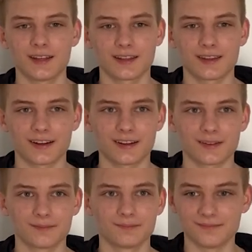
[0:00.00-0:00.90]

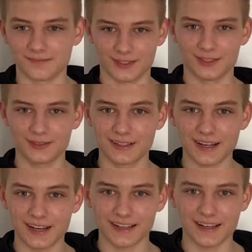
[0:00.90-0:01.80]
They're new and
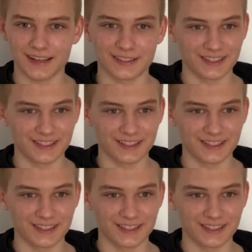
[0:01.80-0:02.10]
cutting edge.